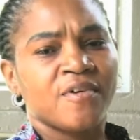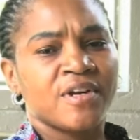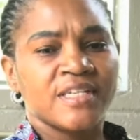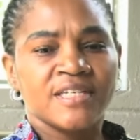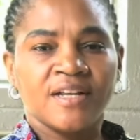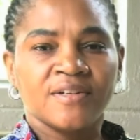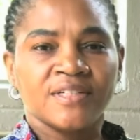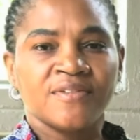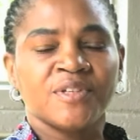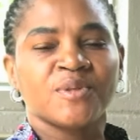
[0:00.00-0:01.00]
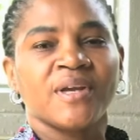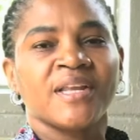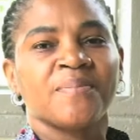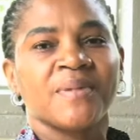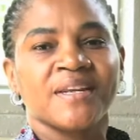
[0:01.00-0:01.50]
for a child even to
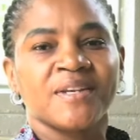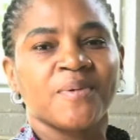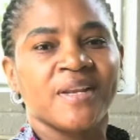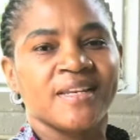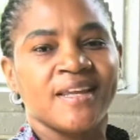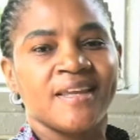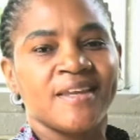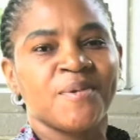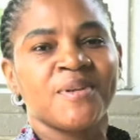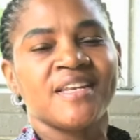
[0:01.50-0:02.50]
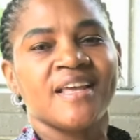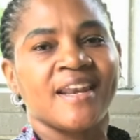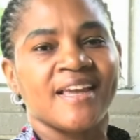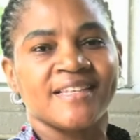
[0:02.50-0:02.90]
get married one day. You need an